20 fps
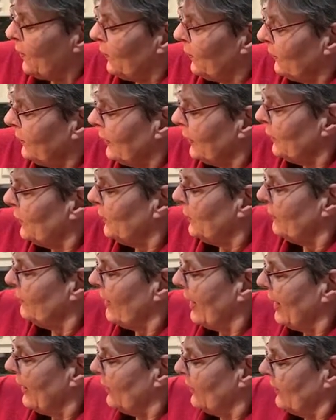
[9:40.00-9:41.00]
Well, now that we've
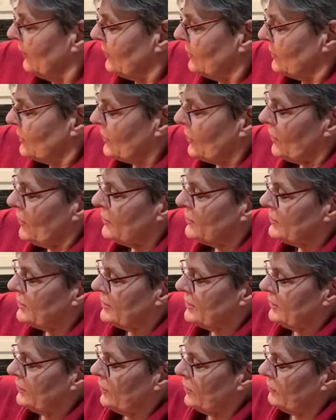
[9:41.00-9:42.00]
had the sauce
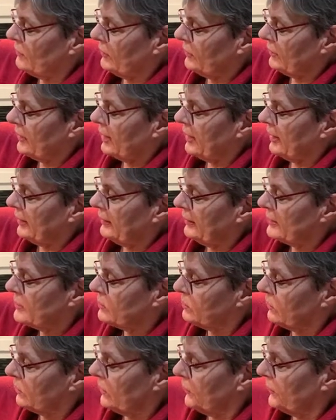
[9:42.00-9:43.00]
sit overnight, and
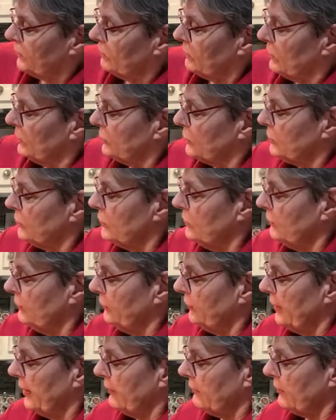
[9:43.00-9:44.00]
that's where all the real true
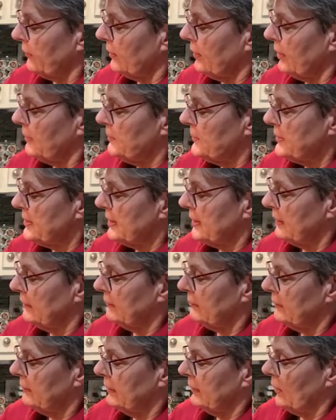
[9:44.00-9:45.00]
flavor comes in,
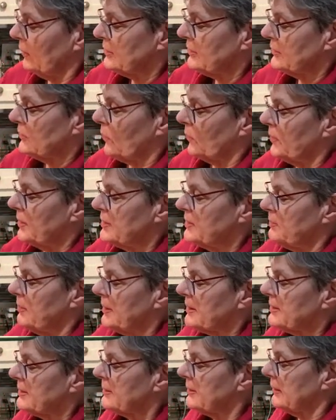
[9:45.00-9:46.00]
and that's always
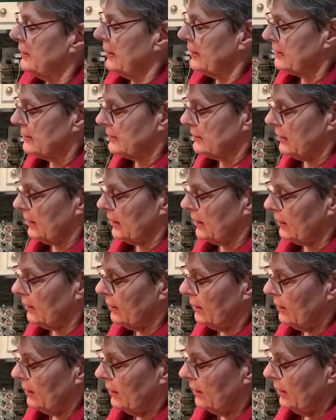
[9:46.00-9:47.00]
best the next day.
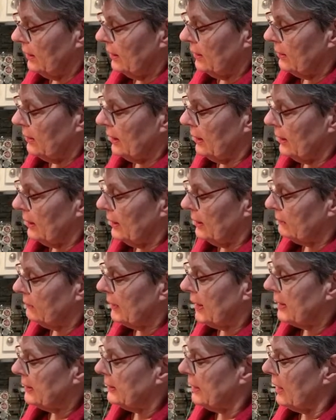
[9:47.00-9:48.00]

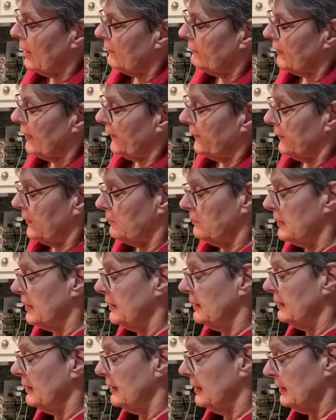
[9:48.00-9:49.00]
Right now I've got the
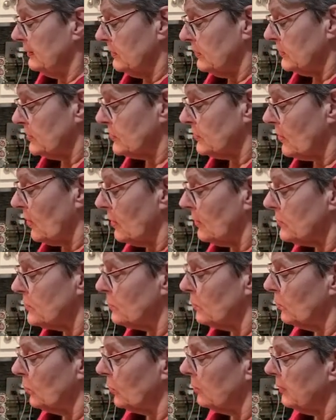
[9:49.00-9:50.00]
meat in the sauce
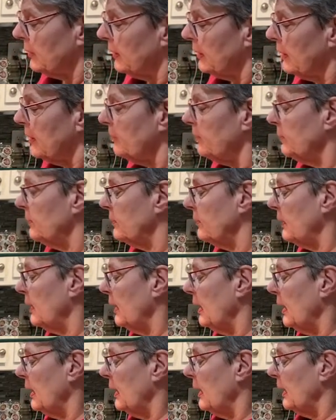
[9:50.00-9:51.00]
warming up,
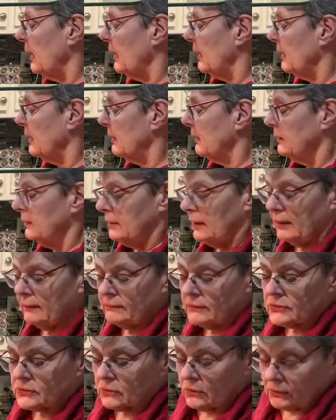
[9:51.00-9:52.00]
and
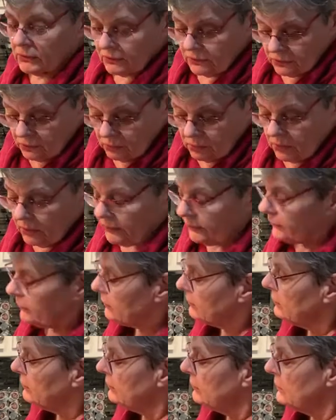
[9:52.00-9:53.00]
I've started the
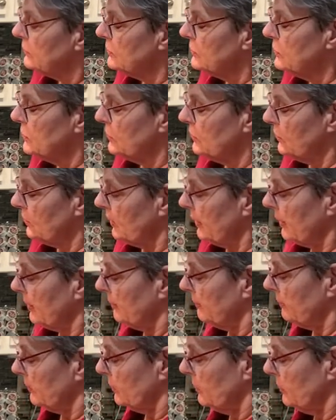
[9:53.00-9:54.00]
water
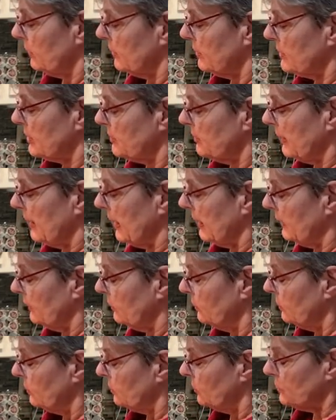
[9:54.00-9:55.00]
to cook the spaghetti
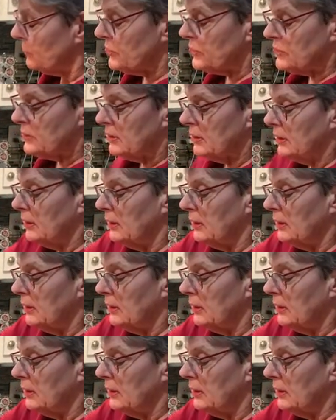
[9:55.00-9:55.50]
noodles.